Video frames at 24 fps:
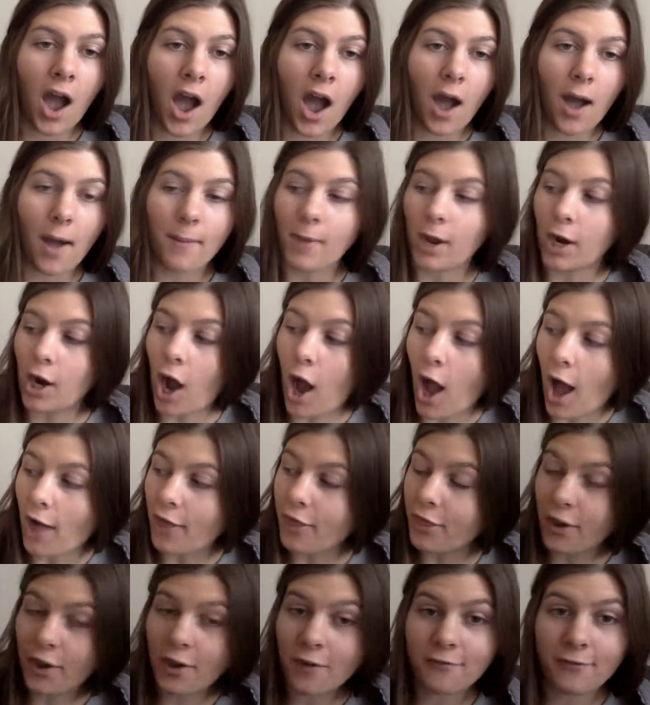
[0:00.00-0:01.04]
Our
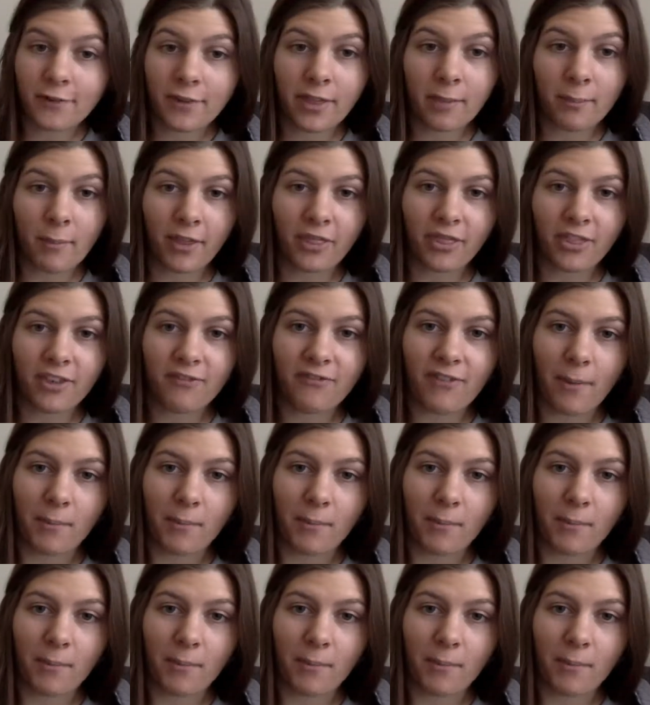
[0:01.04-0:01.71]
author for the month of